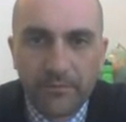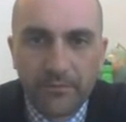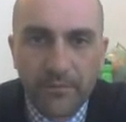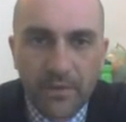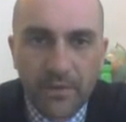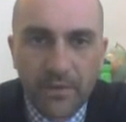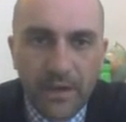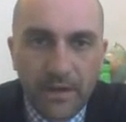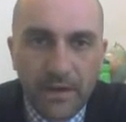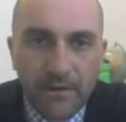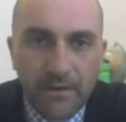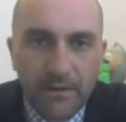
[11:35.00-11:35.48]

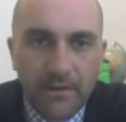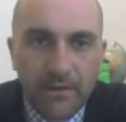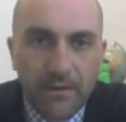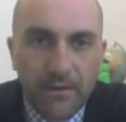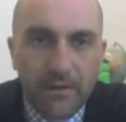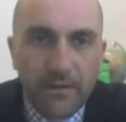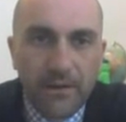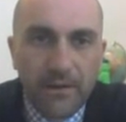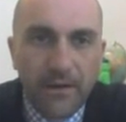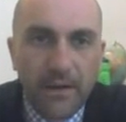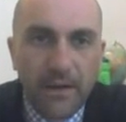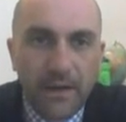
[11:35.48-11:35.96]
Okay,
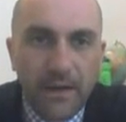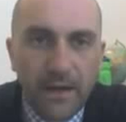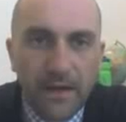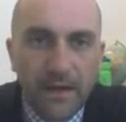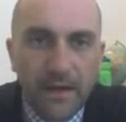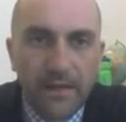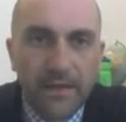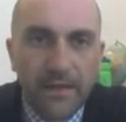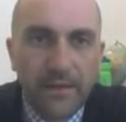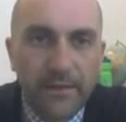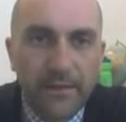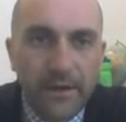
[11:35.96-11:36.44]

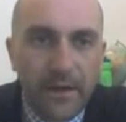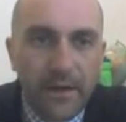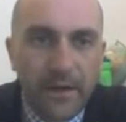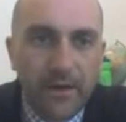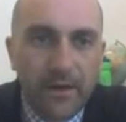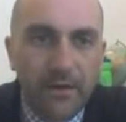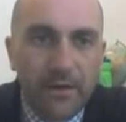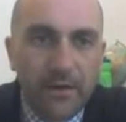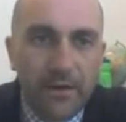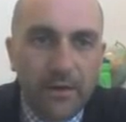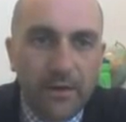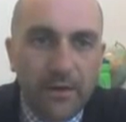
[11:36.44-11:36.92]
there we
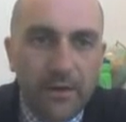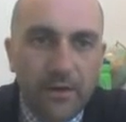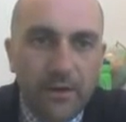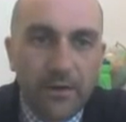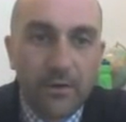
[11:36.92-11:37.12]
go.